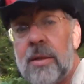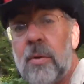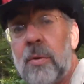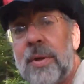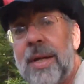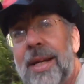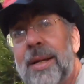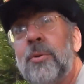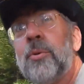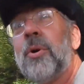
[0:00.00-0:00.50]

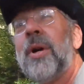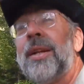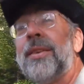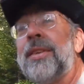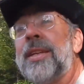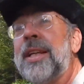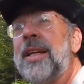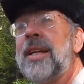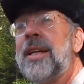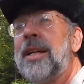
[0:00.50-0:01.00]
Okay, we're at
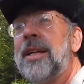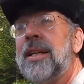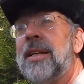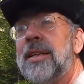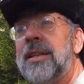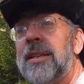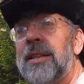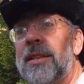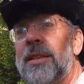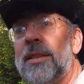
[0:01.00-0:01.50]
the
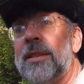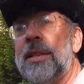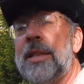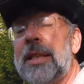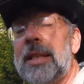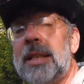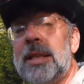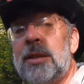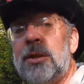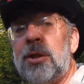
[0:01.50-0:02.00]

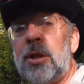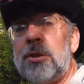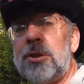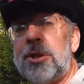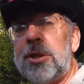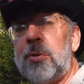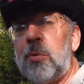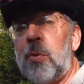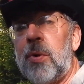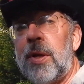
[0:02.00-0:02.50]

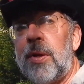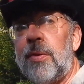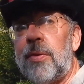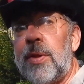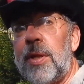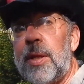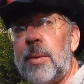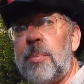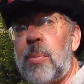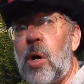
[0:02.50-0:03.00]
junction with
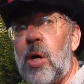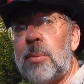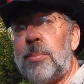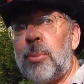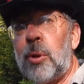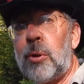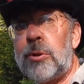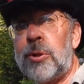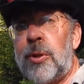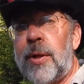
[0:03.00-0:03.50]
the Bog
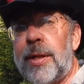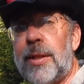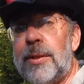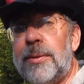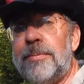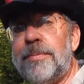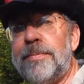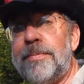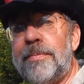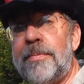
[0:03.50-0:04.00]
Brook Trail,
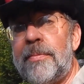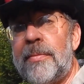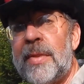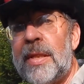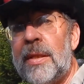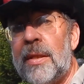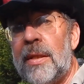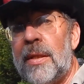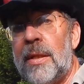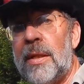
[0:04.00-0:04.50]

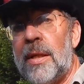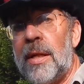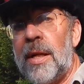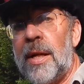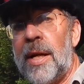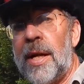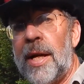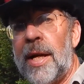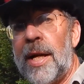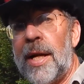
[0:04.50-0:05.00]

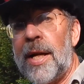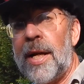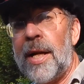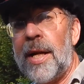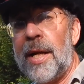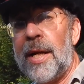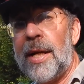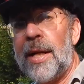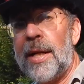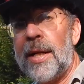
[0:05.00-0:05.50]

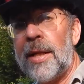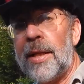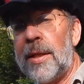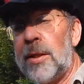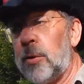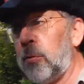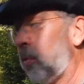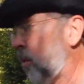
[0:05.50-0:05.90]
and